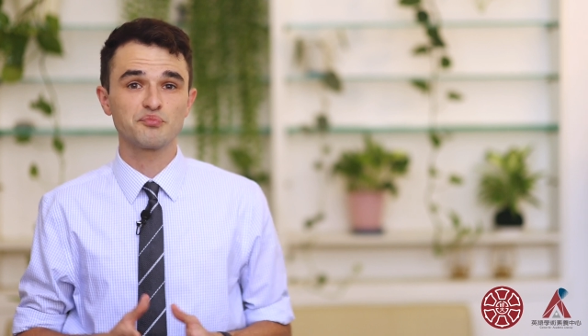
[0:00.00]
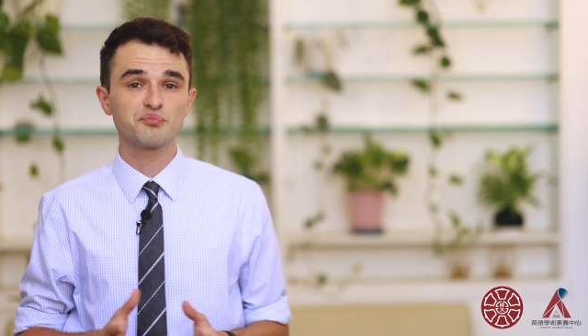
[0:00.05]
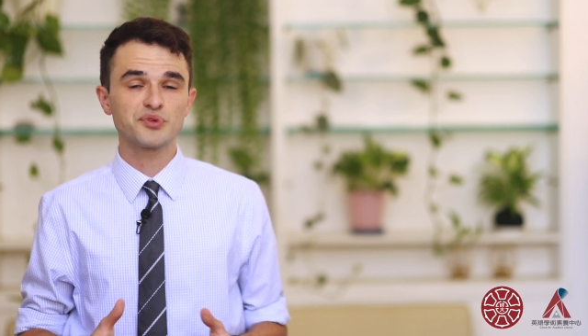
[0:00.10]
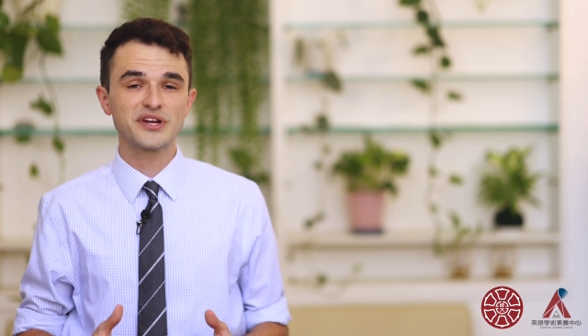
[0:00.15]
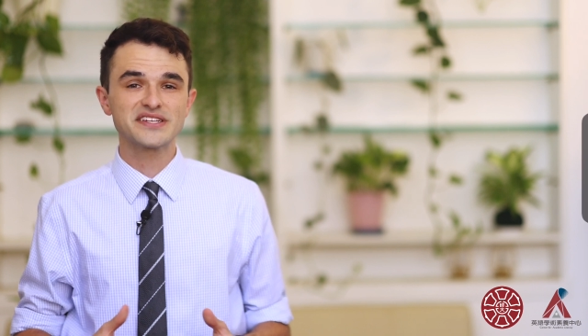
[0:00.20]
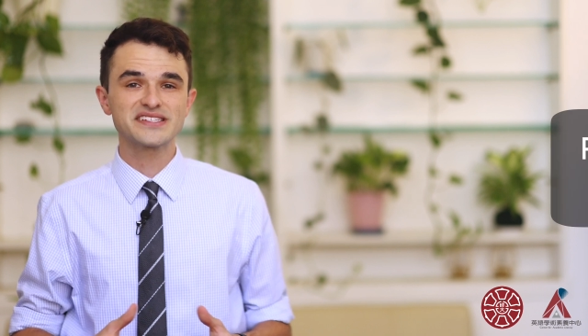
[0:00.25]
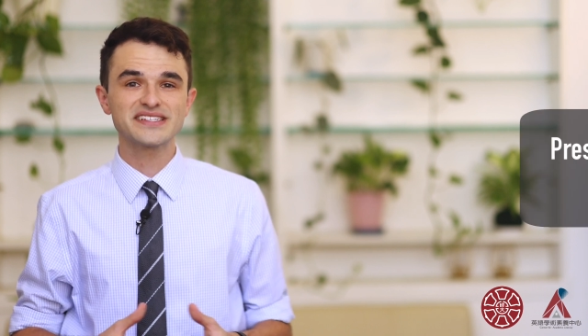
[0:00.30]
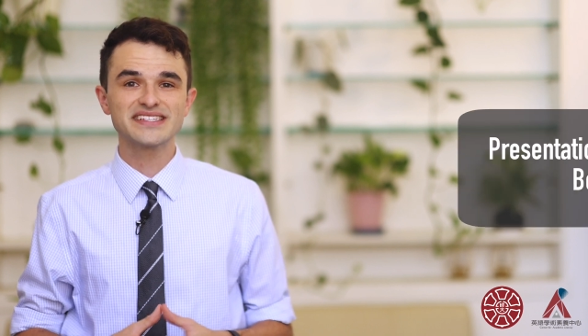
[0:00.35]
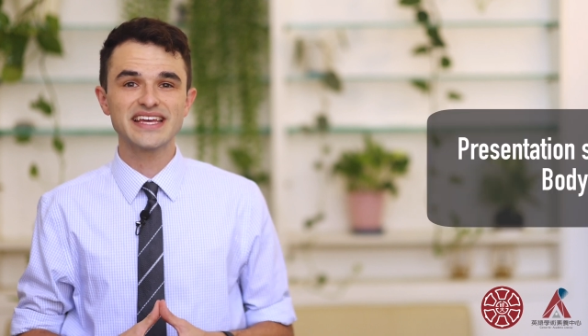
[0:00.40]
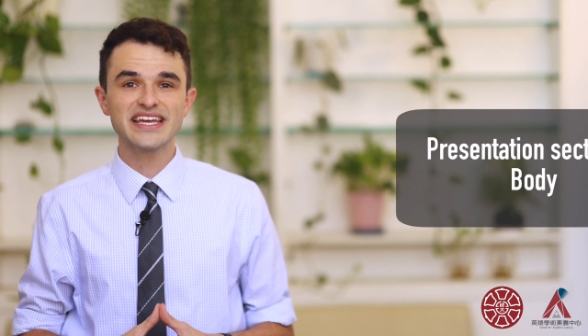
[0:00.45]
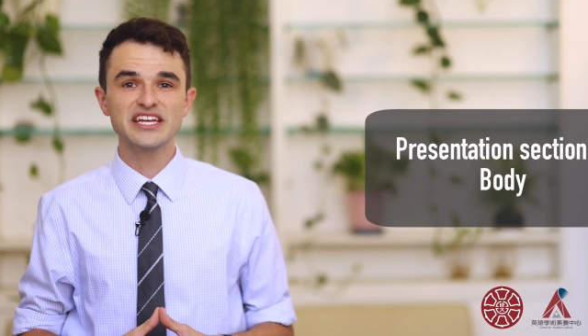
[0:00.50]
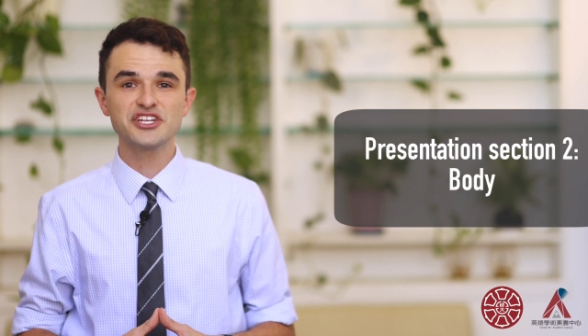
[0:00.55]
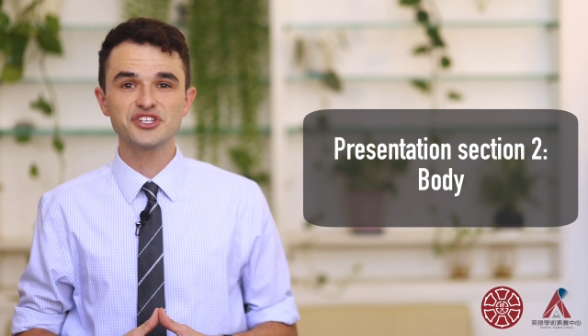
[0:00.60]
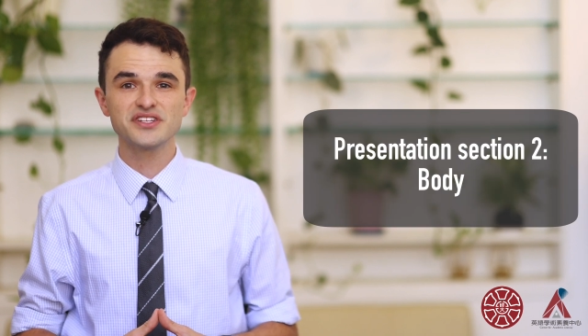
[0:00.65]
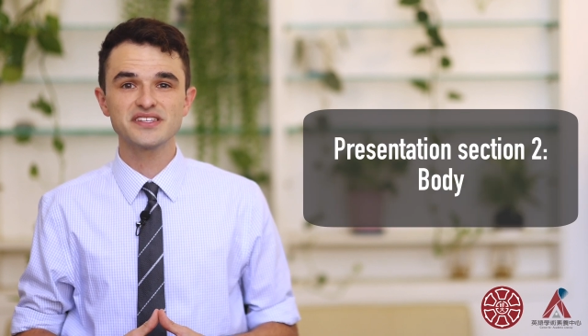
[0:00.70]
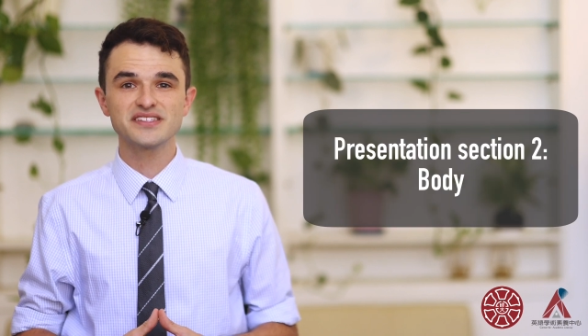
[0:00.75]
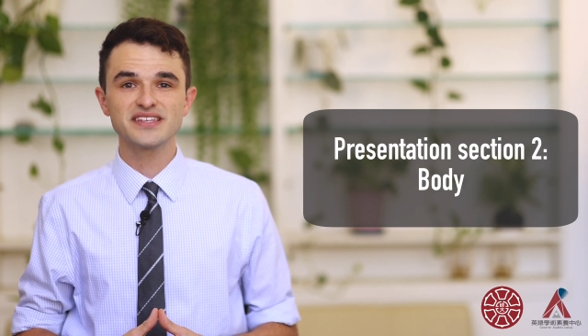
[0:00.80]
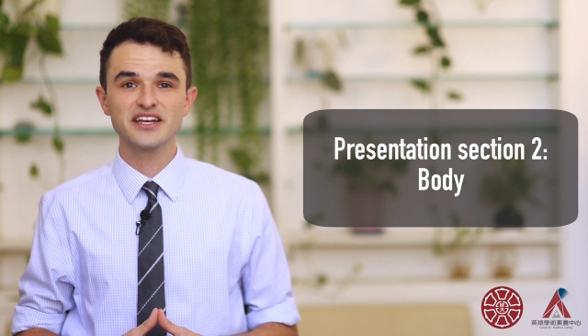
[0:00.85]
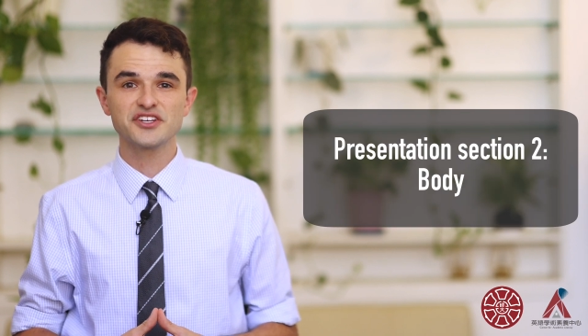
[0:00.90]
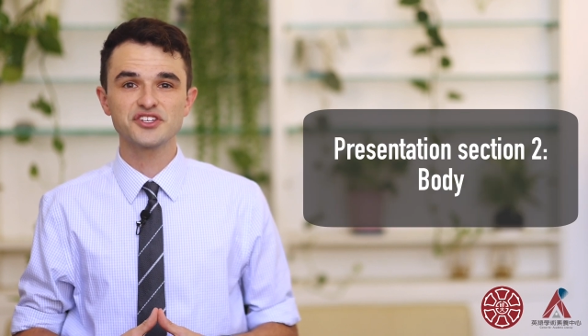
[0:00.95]

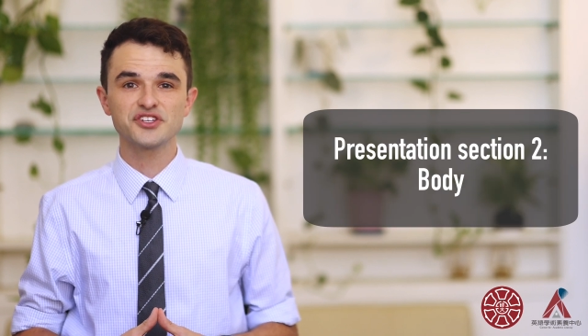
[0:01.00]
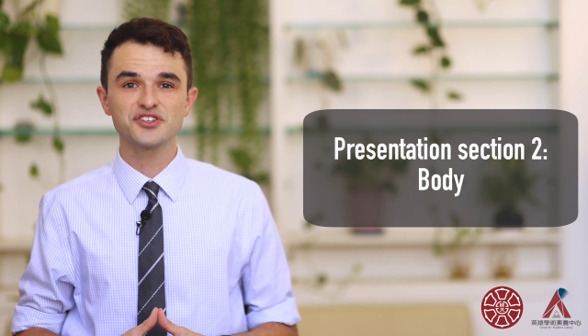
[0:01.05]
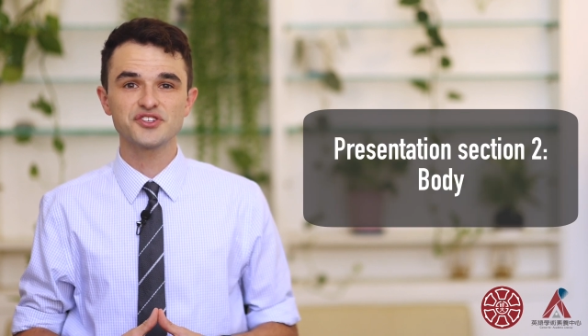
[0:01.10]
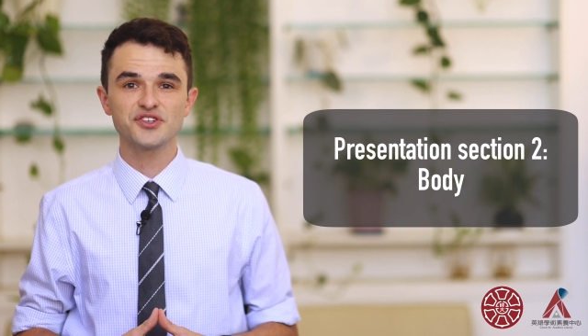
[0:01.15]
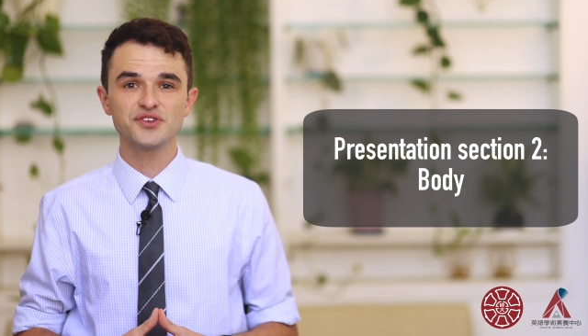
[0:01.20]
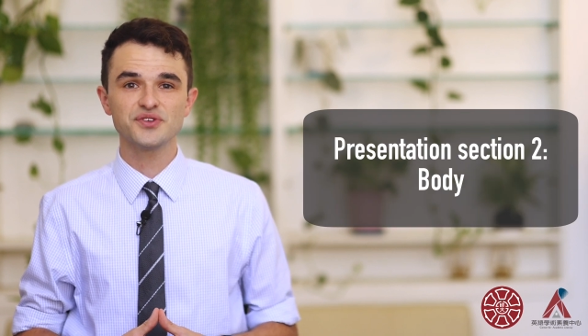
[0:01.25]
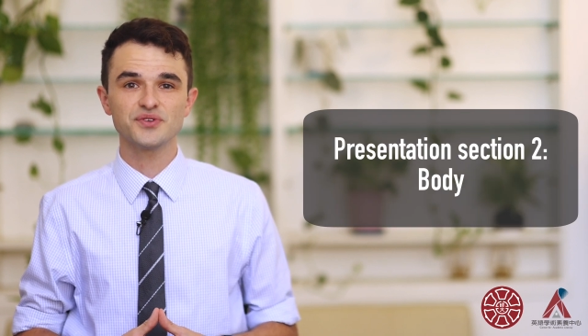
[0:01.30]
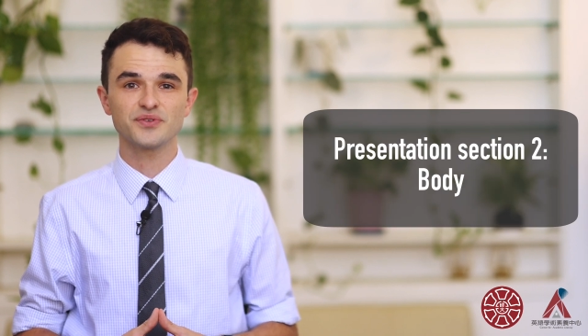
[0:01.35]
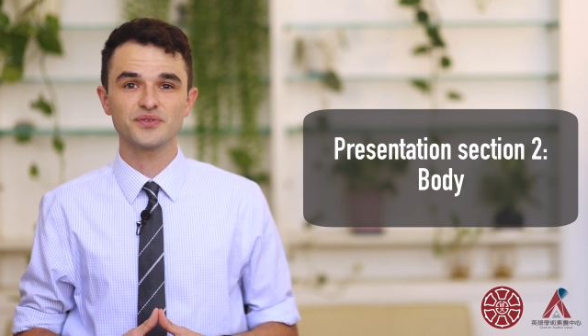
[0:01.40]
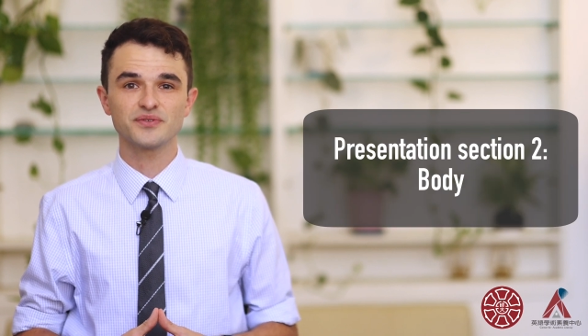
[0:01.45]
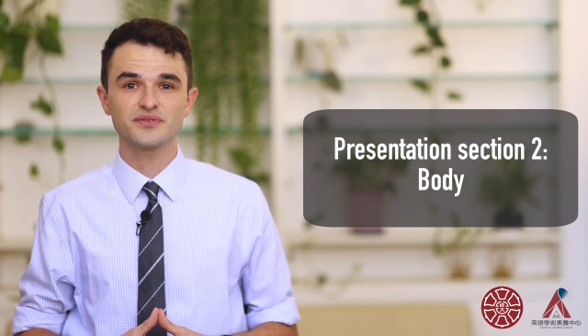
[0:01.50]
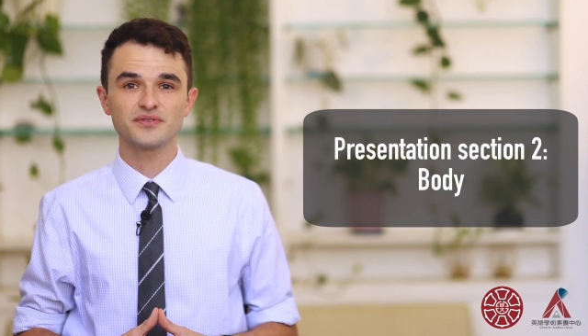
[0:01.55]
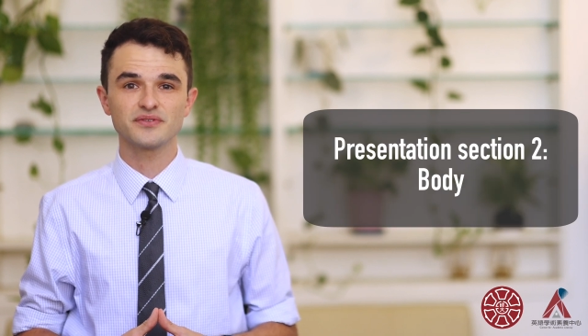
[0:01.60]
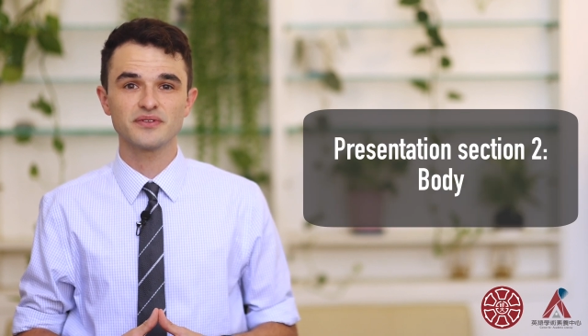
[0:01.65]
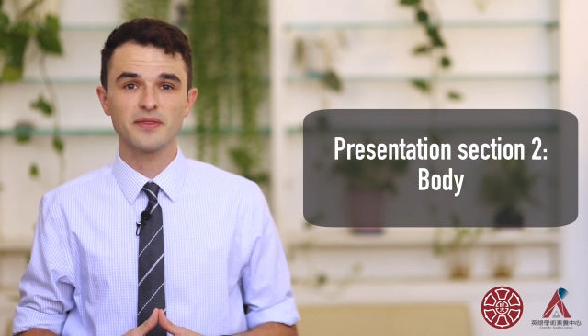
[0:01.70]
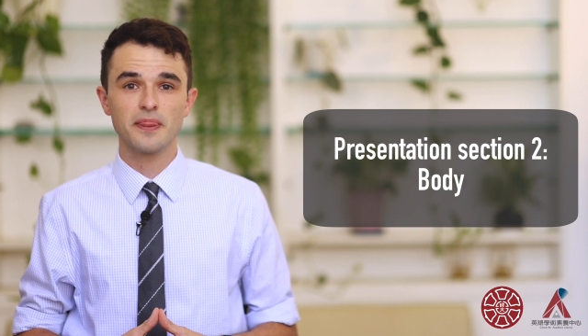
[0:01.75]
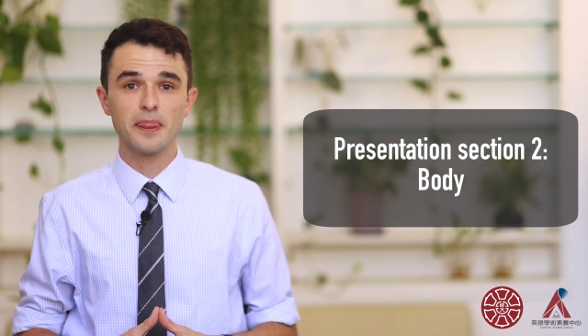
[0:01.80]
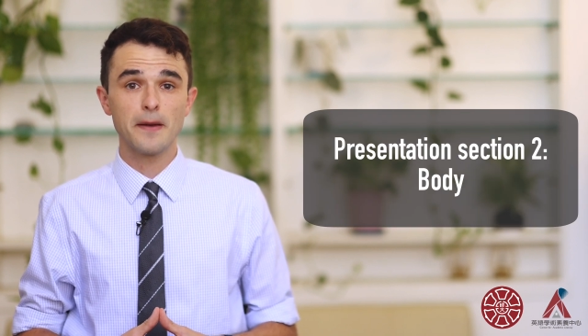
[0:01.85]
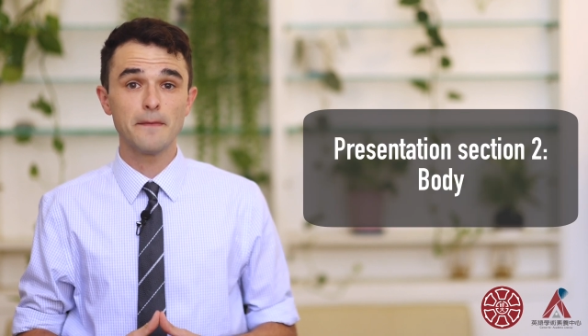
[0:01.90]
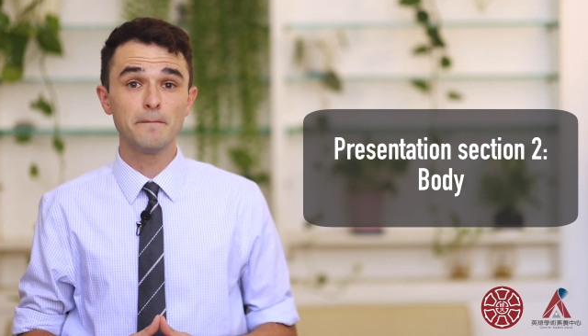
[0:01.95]
Presentation Section 2,
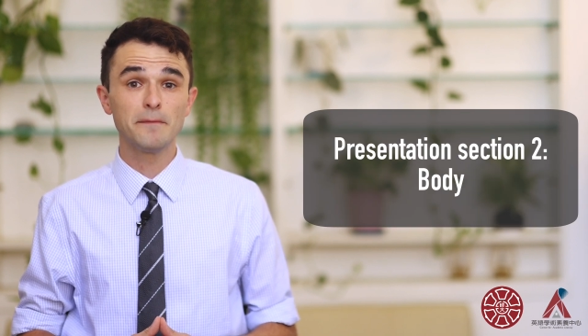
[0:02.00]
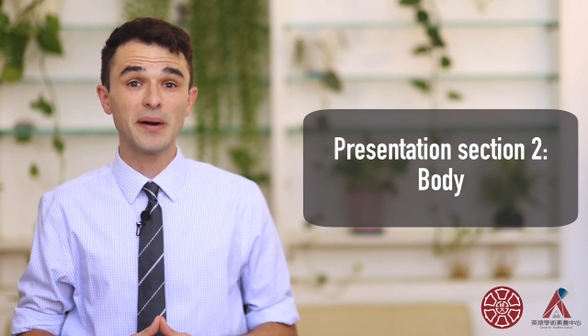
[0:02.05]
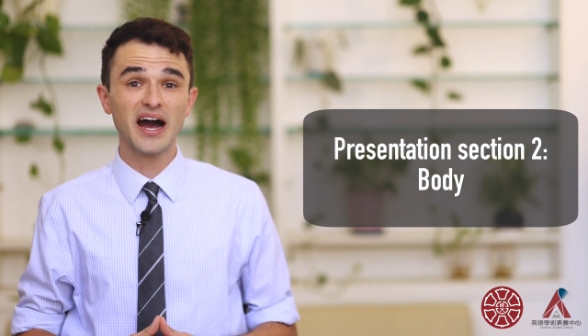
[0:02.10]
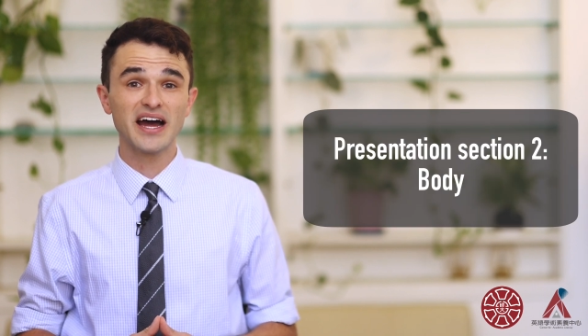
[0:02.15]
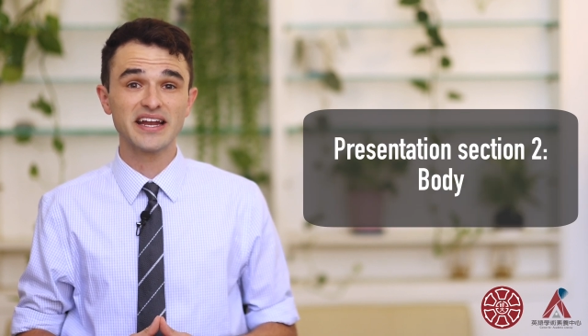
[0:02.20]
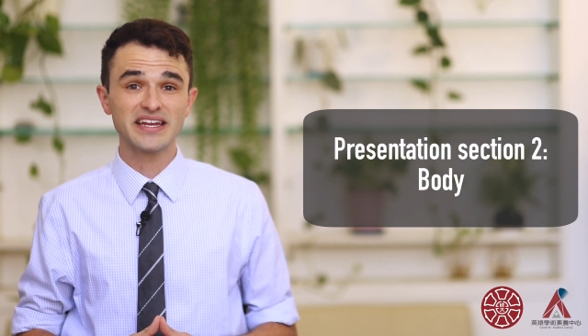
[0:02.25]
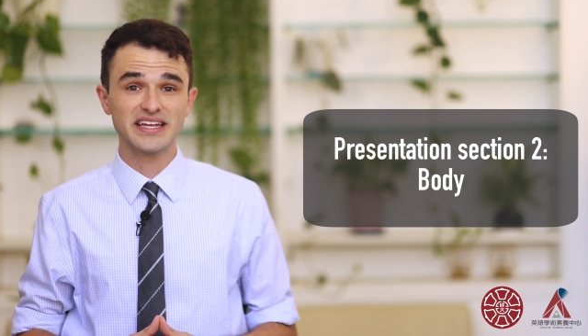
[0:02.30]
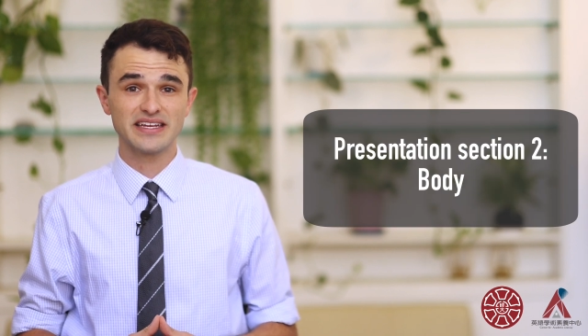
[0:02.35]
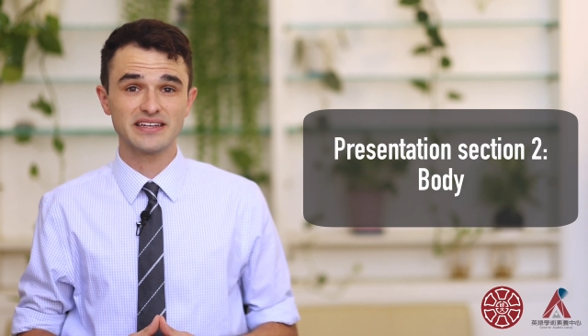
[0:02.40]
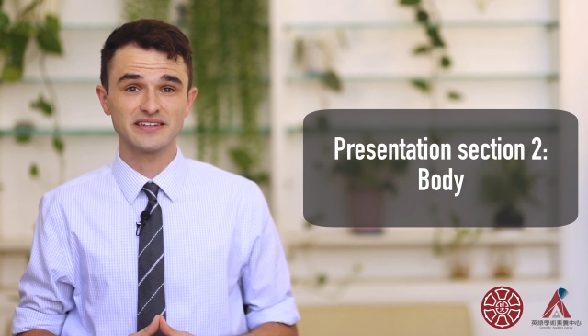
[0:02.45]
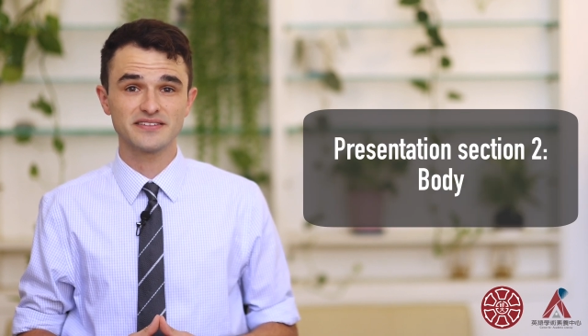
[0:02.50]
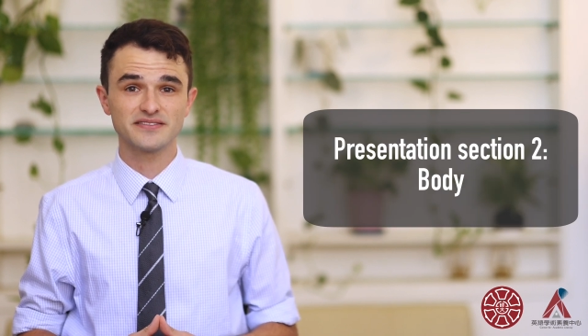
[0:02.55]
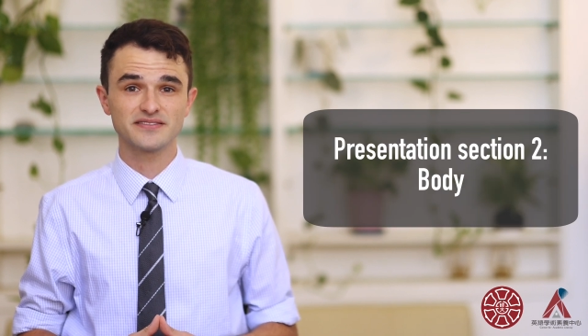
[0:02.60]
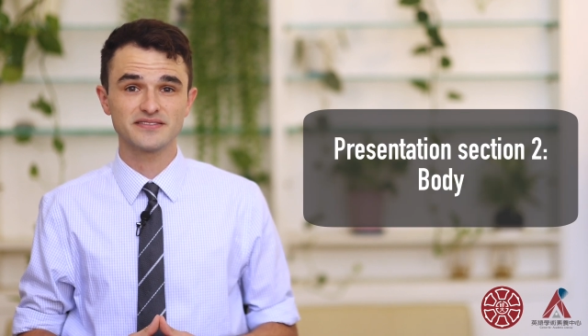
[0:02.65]
Body.